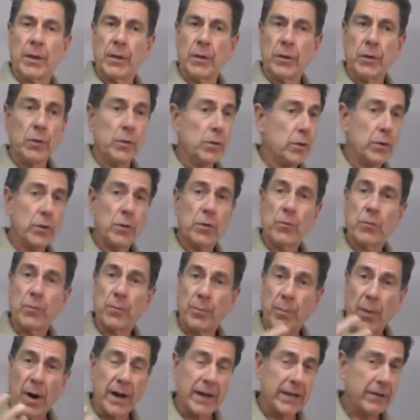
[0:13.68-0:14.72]
your
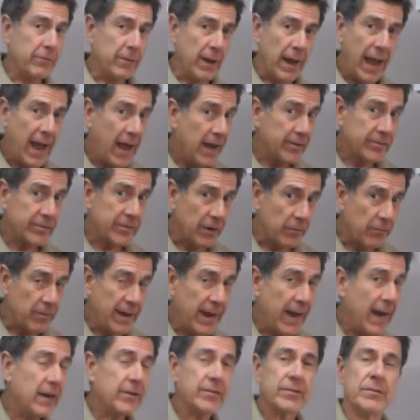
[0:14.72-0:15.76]
body has a
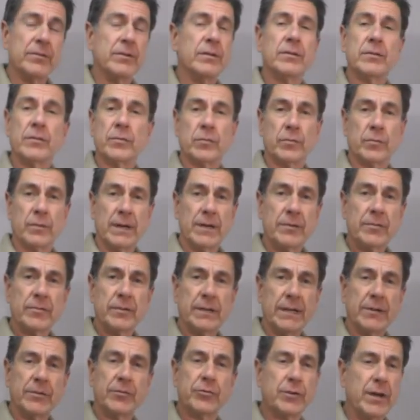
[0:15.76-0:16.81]
reaction to stress.
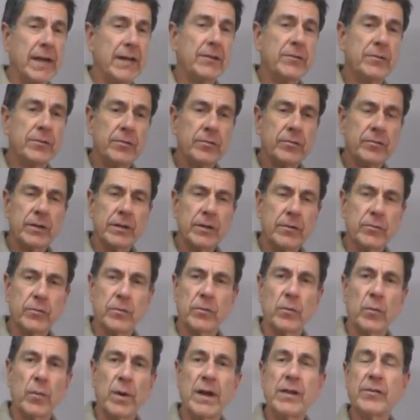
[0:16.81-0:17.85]
It changes in
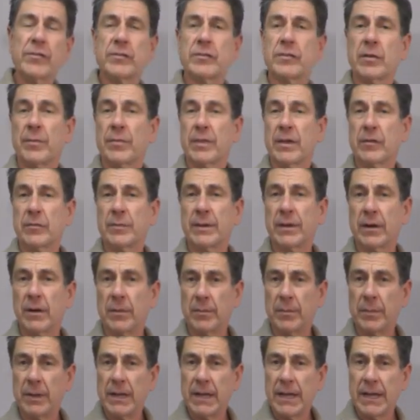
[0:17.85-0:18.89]
certain ways. Some things
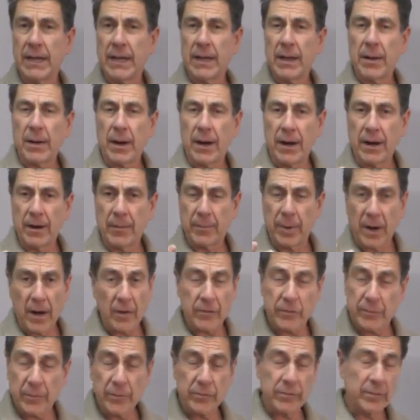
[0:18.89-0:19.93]
become
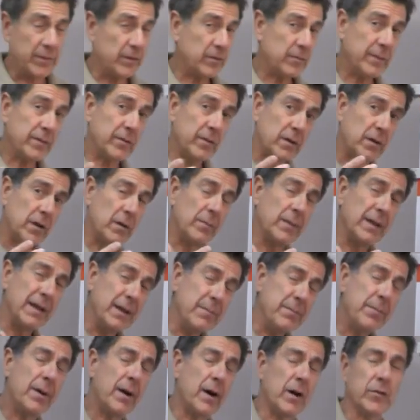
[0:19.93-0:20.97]
possible, some things become
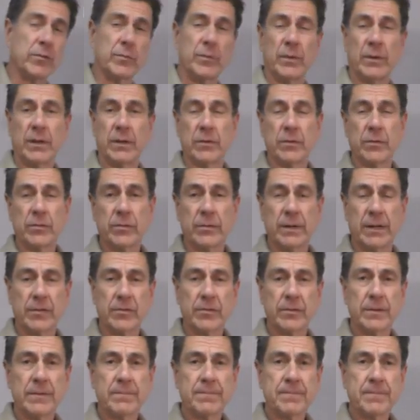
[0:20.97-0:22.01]
impossible under
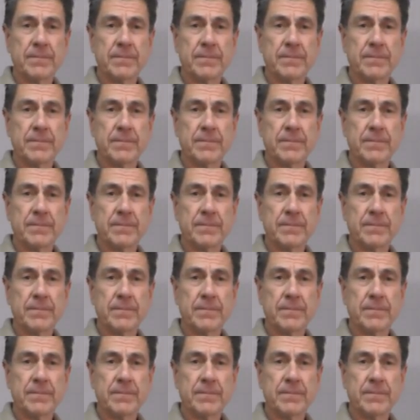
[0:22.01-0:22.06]
stress.